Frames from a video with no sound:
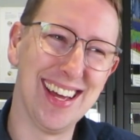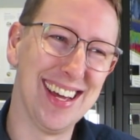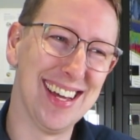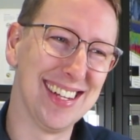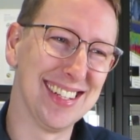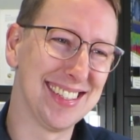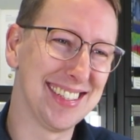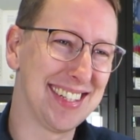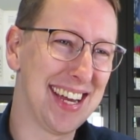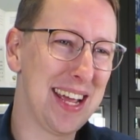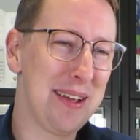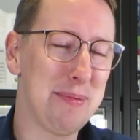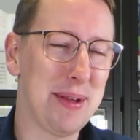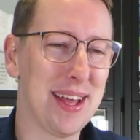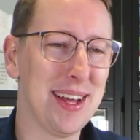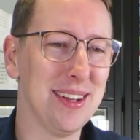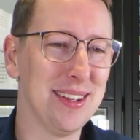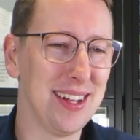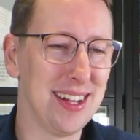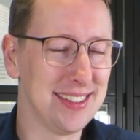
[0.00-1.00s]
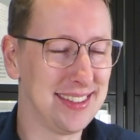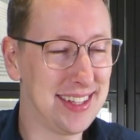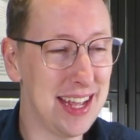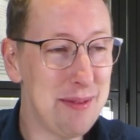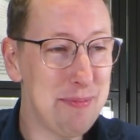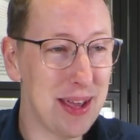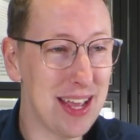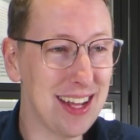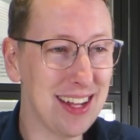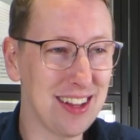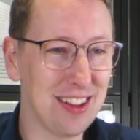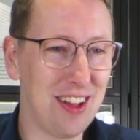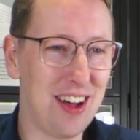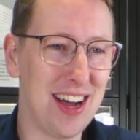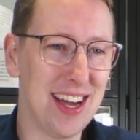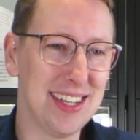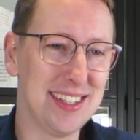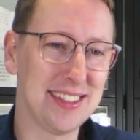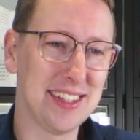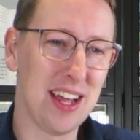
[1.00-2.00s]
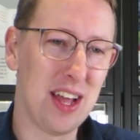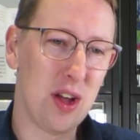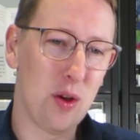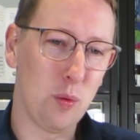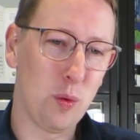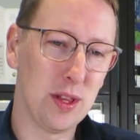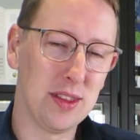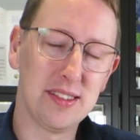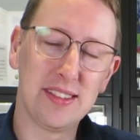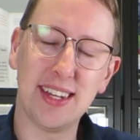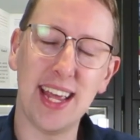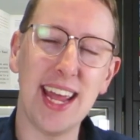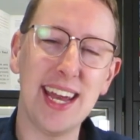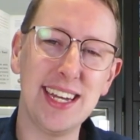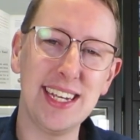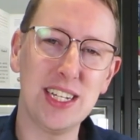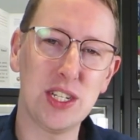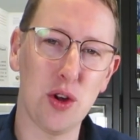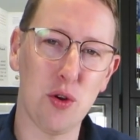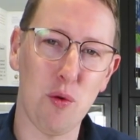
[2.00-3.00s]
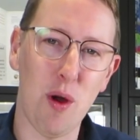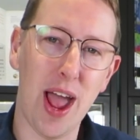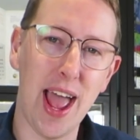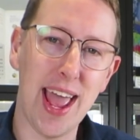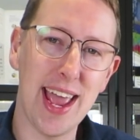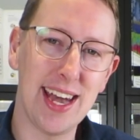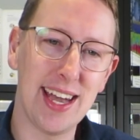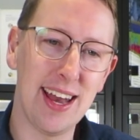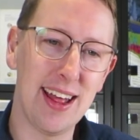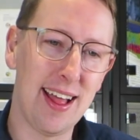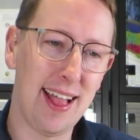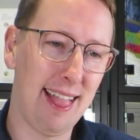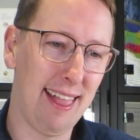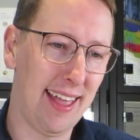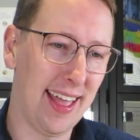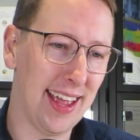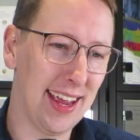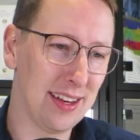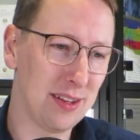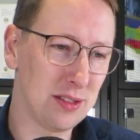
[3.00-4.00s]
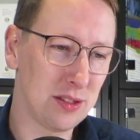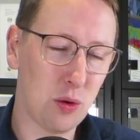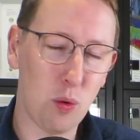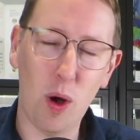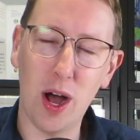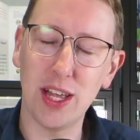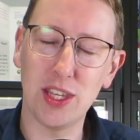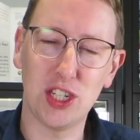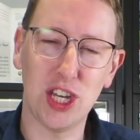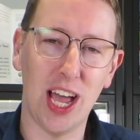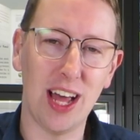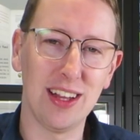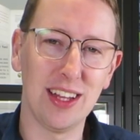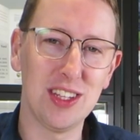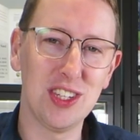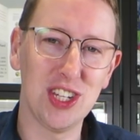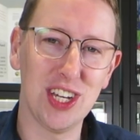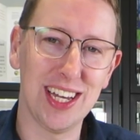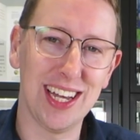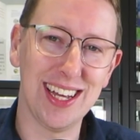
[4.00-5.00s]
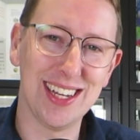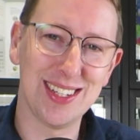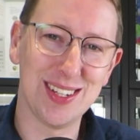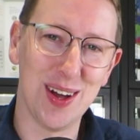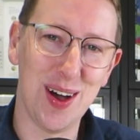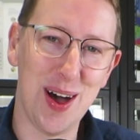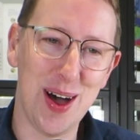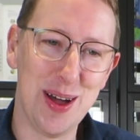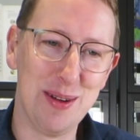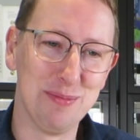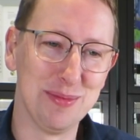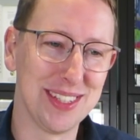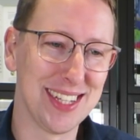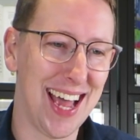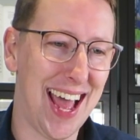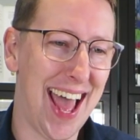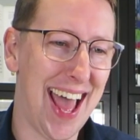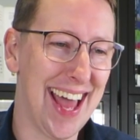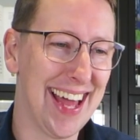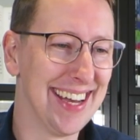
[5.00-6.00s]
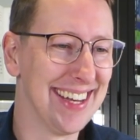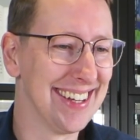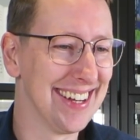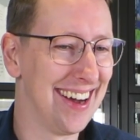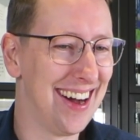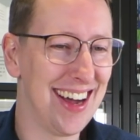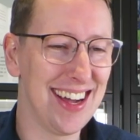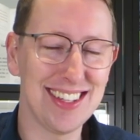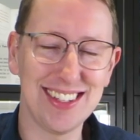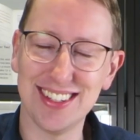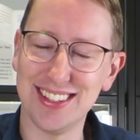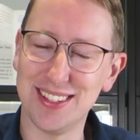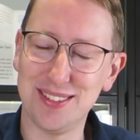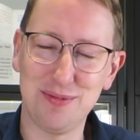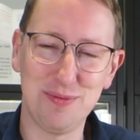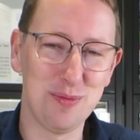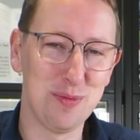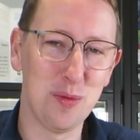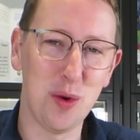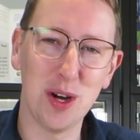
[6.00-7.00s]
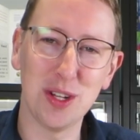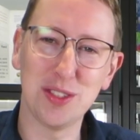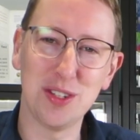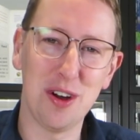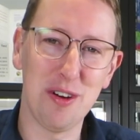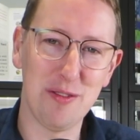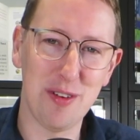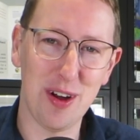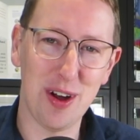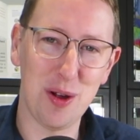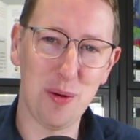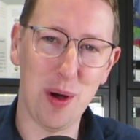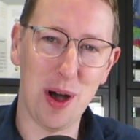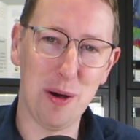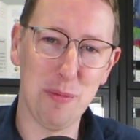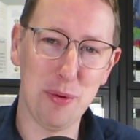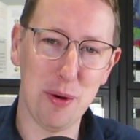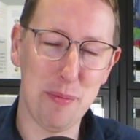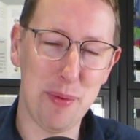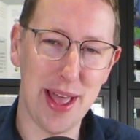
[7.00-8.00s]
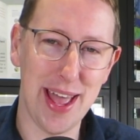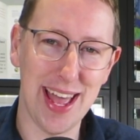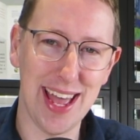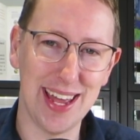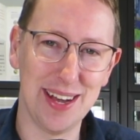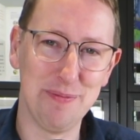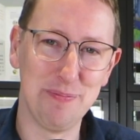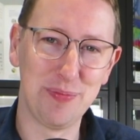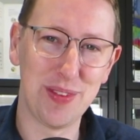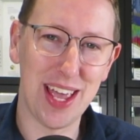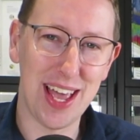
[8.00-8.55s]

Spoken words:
steep inclines with sandy terrain. It's quite challenging at times, and I just was not very well prepared.